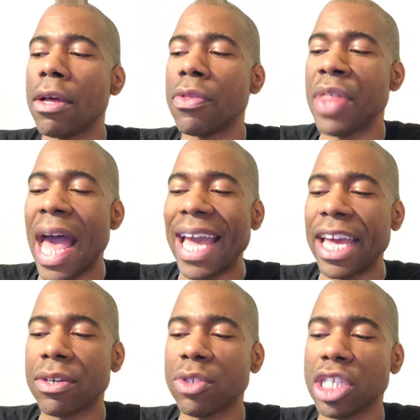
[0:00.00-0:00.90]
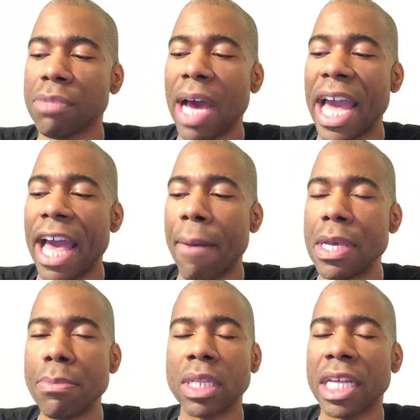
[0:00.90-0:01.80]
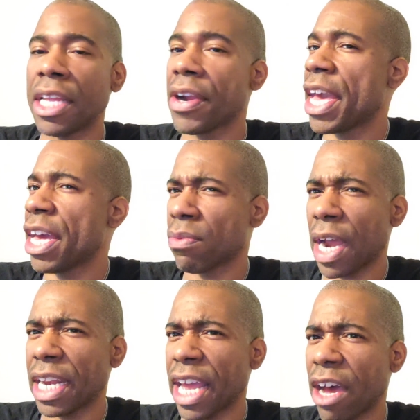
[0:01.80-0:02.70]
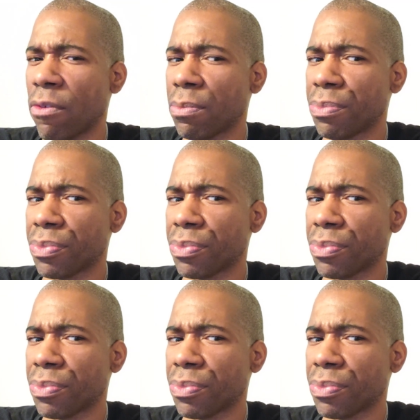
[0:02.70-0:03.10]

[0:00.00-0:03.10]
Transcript: That energy might have people in their head right now